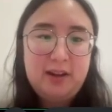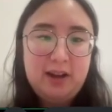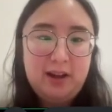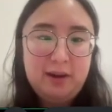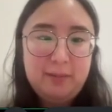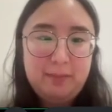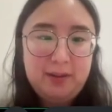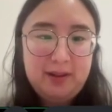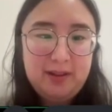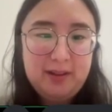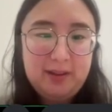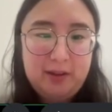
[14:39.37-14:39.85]

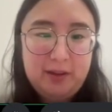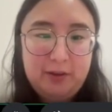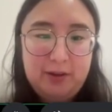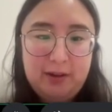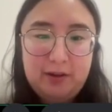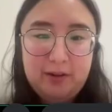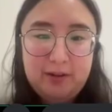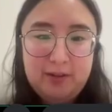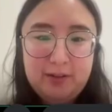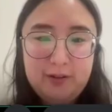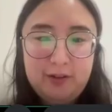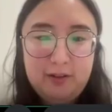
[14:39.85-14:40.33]
But
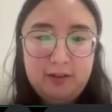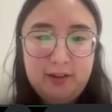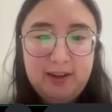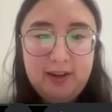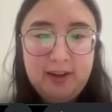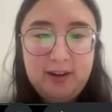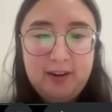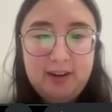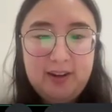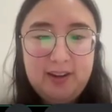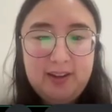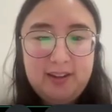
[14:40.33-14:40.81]
you can also
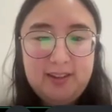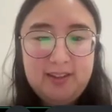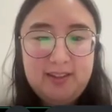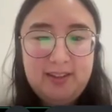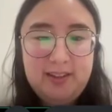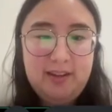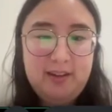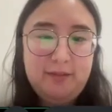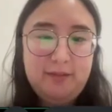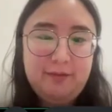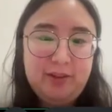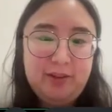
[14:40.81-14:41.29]
click on it and
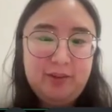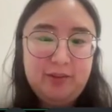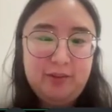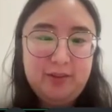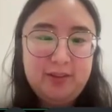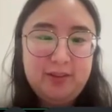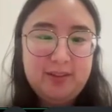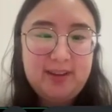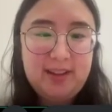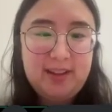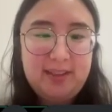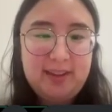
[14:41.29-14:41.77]
see the
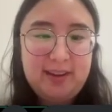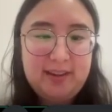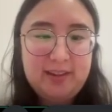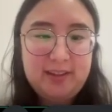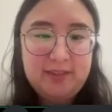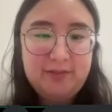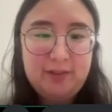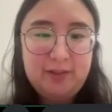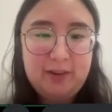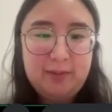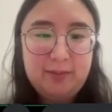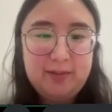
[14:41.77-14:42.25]
original site
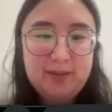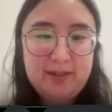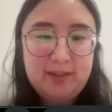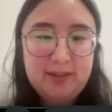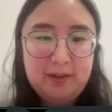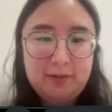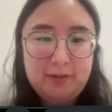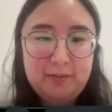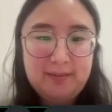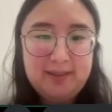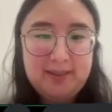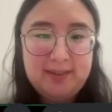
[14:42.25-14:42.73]
that it's from.
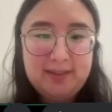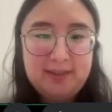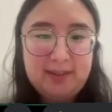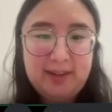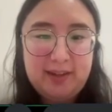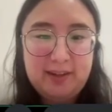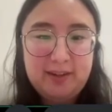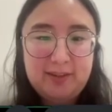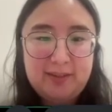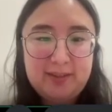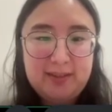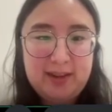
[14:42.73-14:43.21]
So this
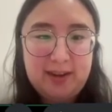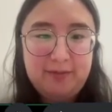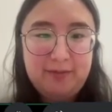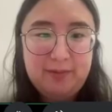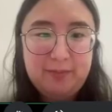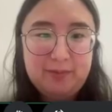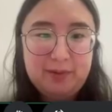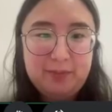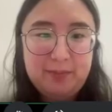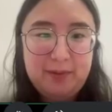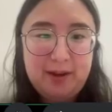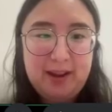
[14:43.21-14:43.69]
is like a
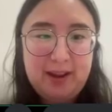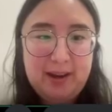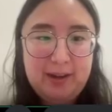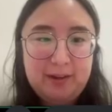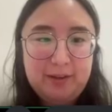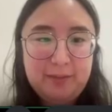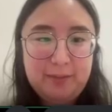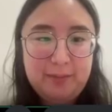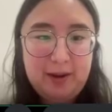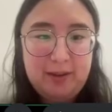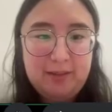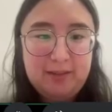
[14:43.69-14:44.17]
site from
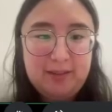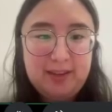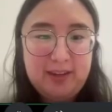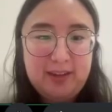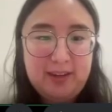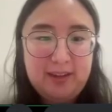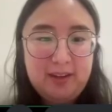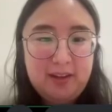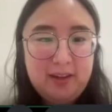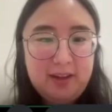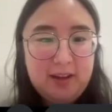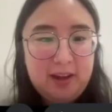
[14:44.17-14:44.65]
Japan,
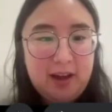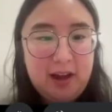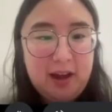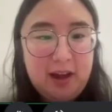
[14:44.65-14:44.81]
apparently.